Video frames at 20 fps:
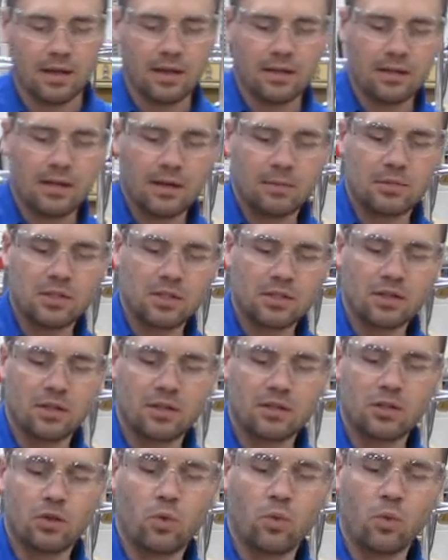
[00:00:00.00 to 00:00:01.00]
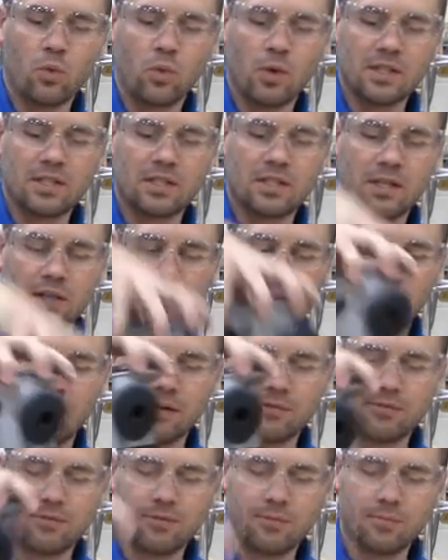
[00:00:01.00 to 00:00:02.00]
and then I'm just going to twist it
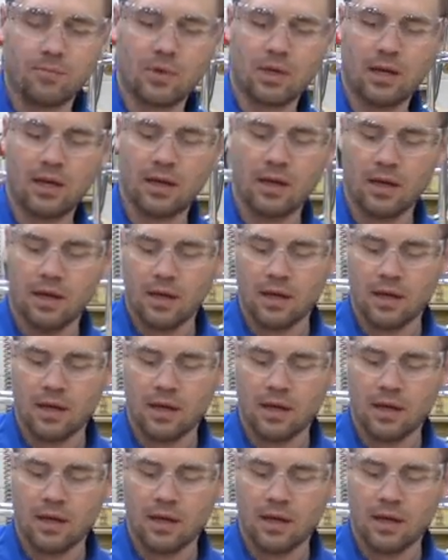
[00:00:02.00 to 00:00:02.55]
off. Okay?